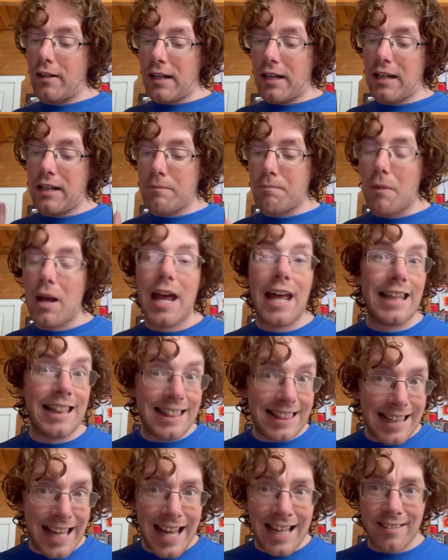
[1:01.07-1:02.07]
in
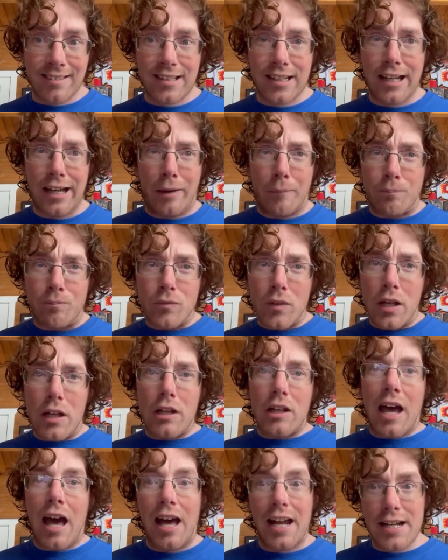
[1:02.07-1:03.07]
Alaska,
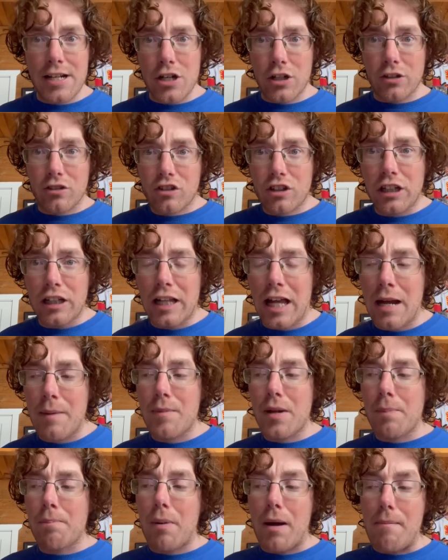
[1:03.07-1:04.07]
hikers climbed
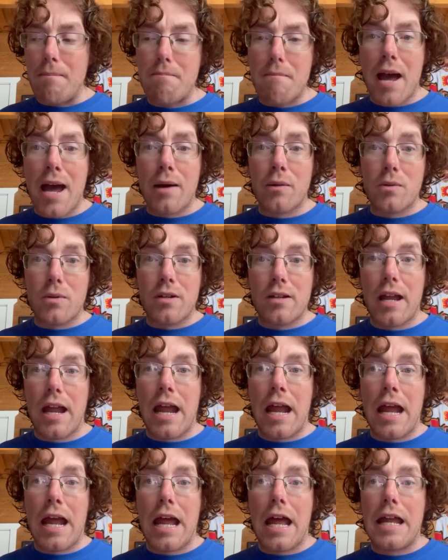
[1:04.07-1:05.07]
up a mountain
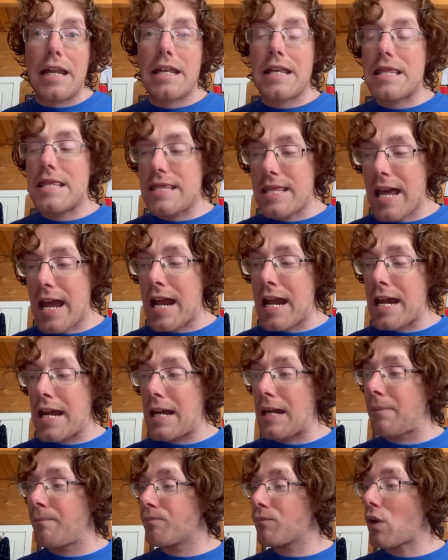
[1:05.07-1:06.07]
and
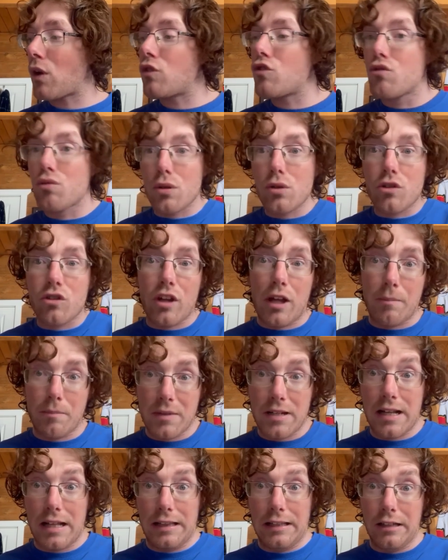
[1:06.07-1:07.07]
they drew
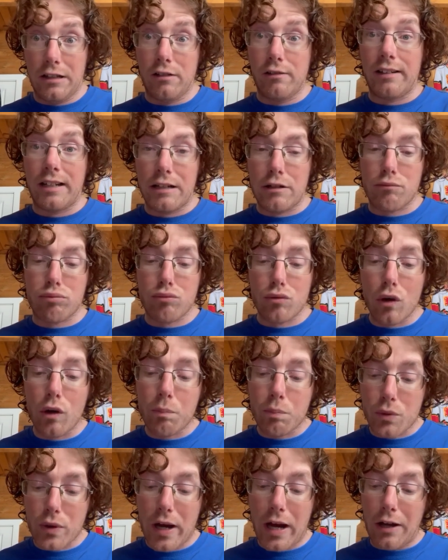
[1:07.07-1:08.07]
something a little
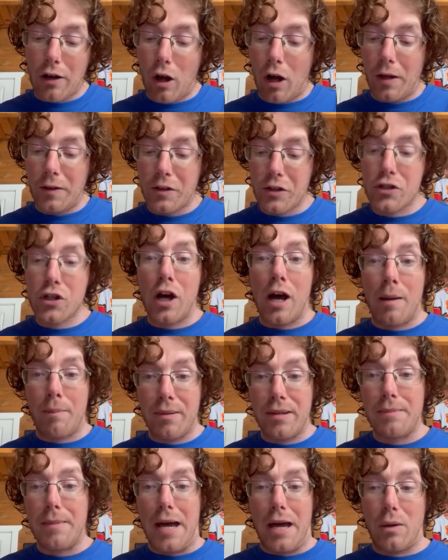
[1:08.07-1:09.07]
inappropriate on the top of
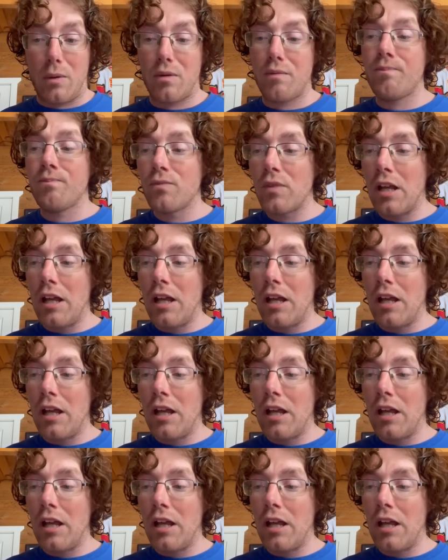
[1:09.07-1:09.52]
the mountain.